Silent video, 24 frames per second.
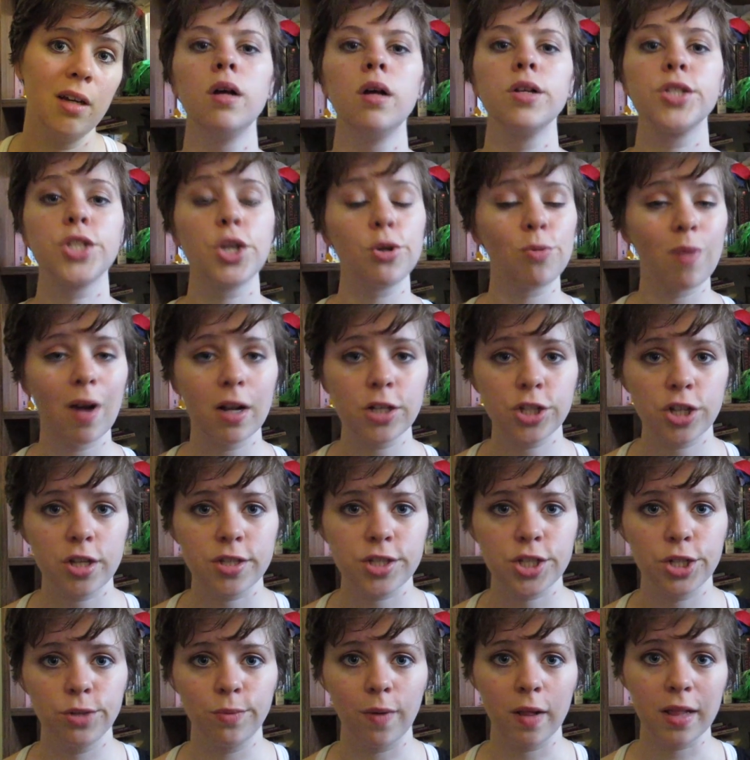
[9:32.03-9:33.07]
So
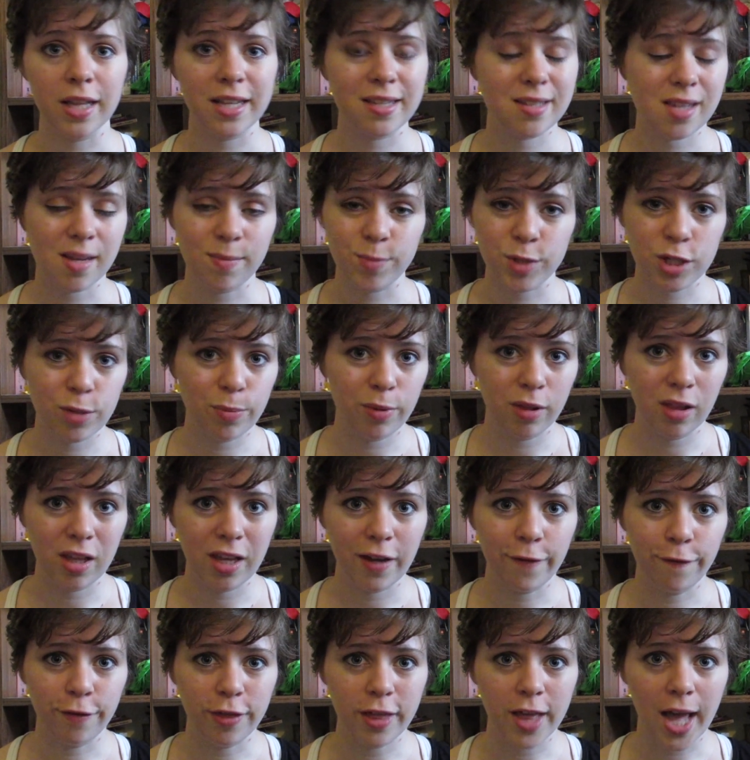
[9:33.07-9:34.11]
Rochester really seems to
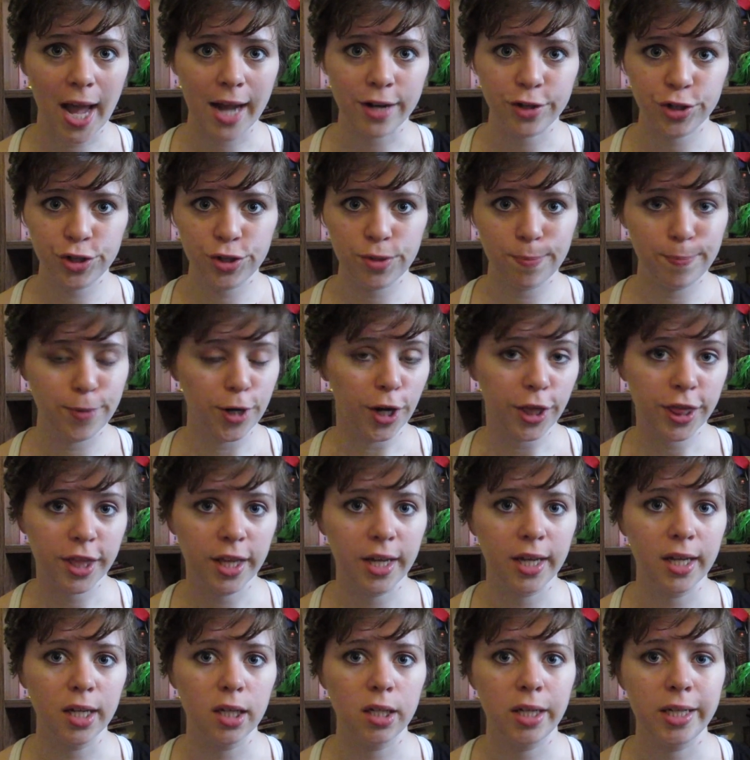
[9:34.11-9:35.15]
believe that
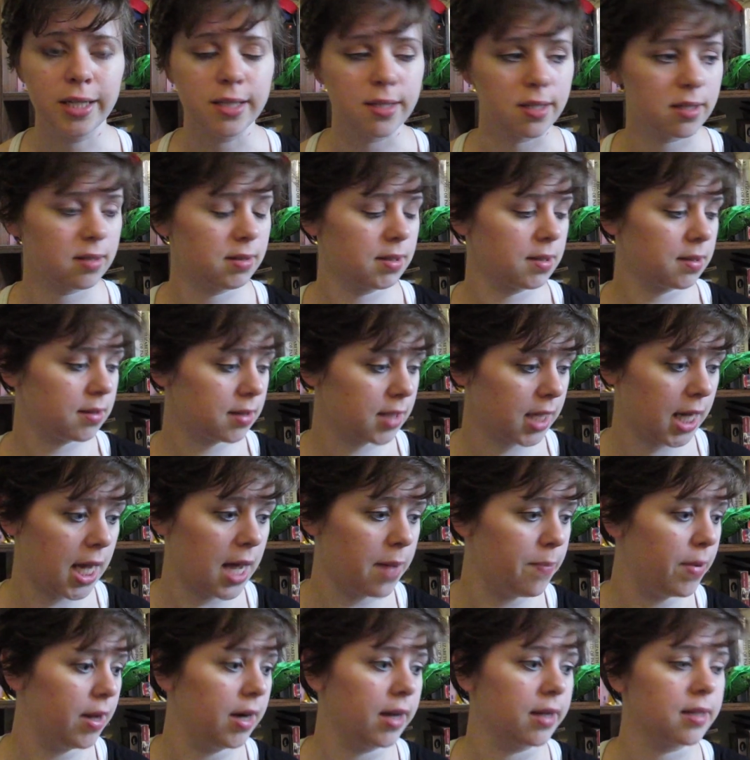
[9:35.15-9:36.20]
Bertha is
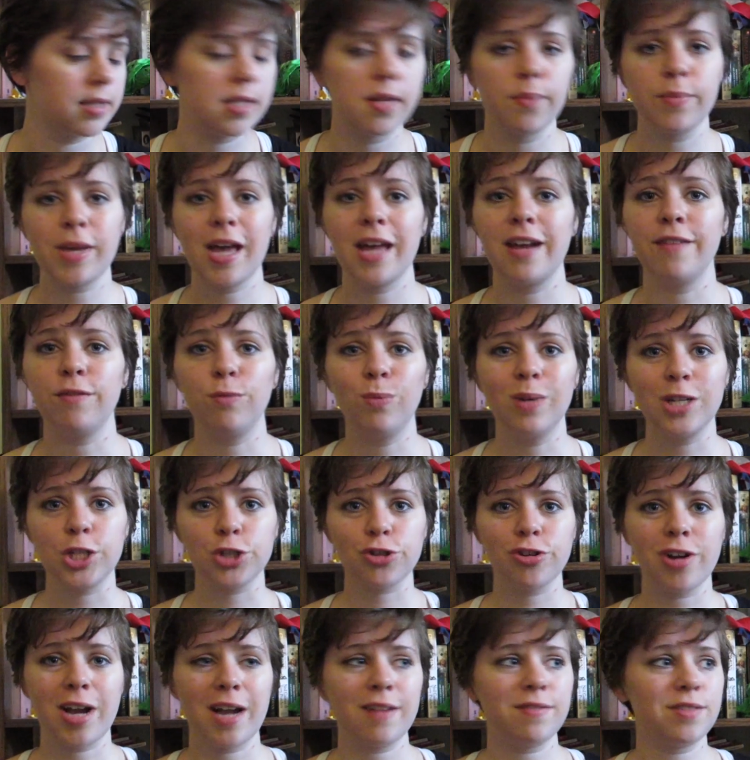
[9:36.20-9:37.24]
committing some kind of
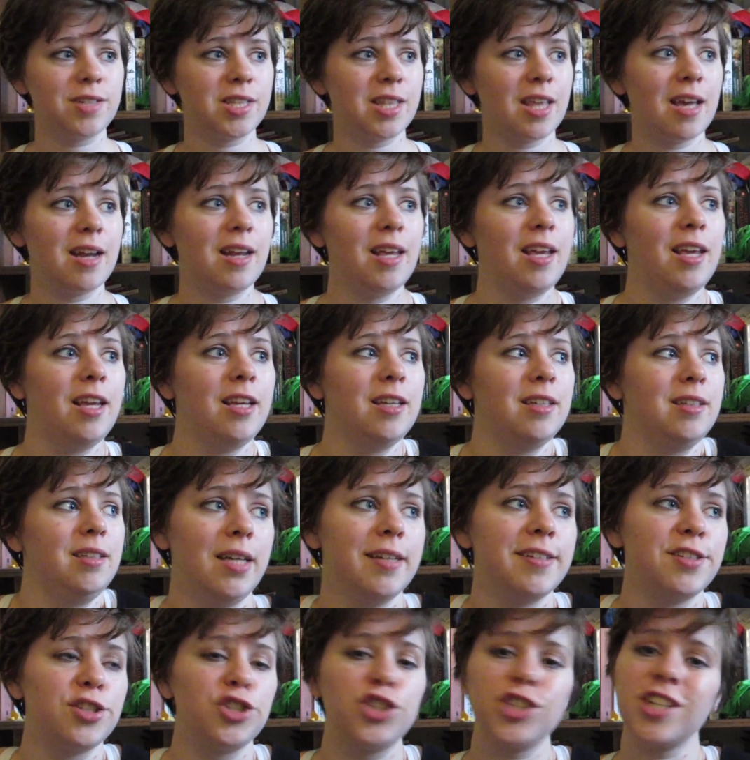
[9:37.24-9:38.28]
witchcraft, that he
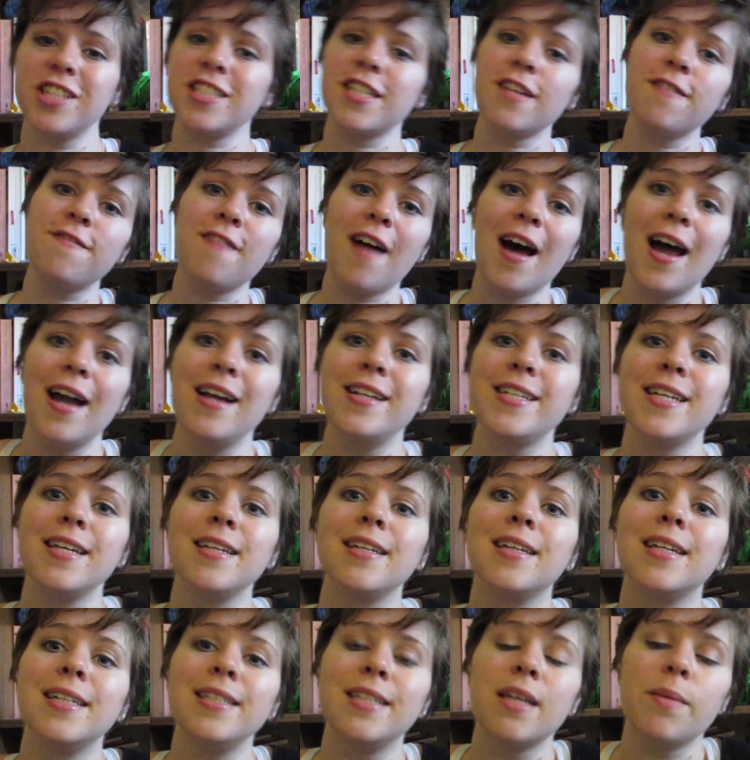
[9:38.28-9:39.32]
is justified
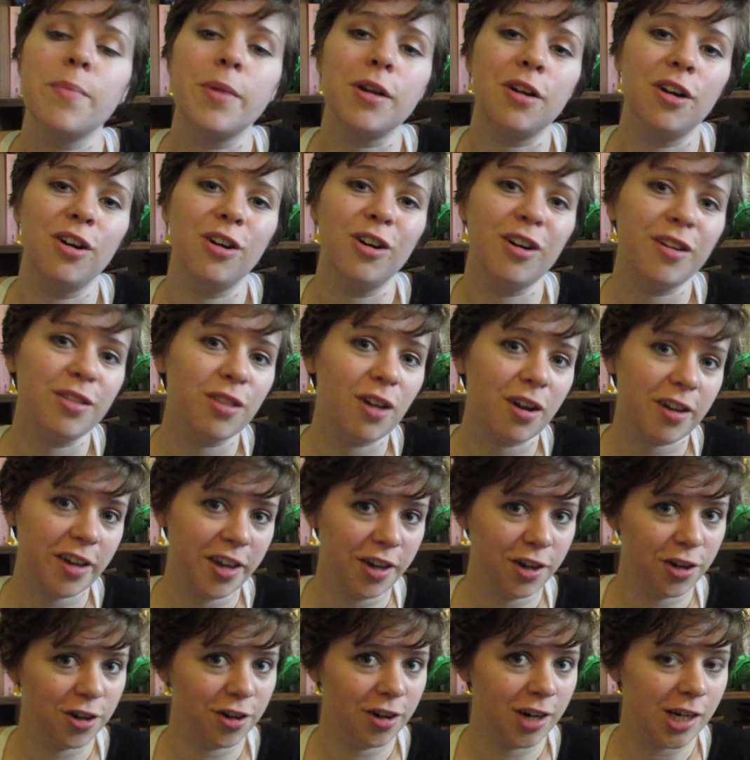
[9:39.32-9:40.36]
in condemning her and
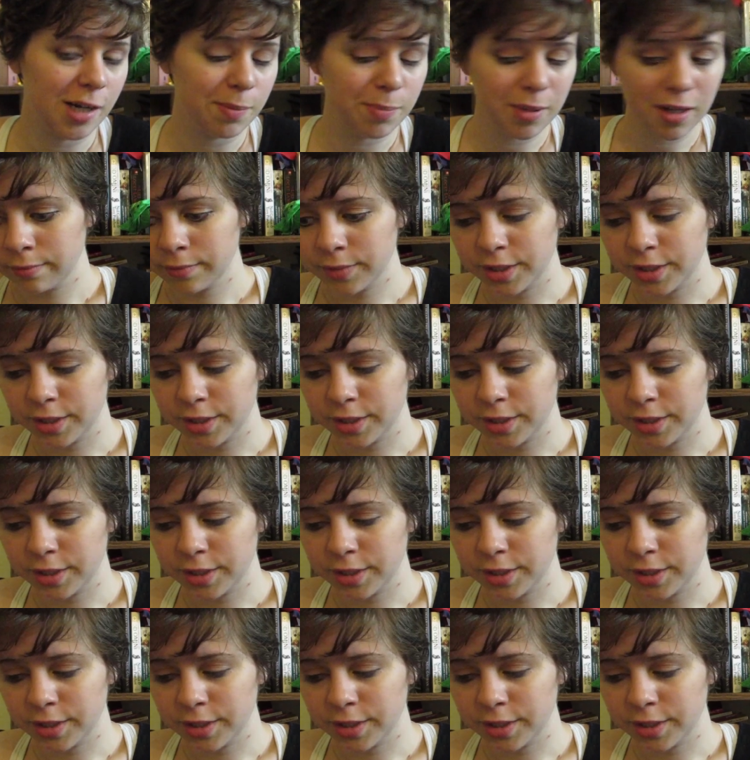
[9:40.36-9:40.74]
locking her up.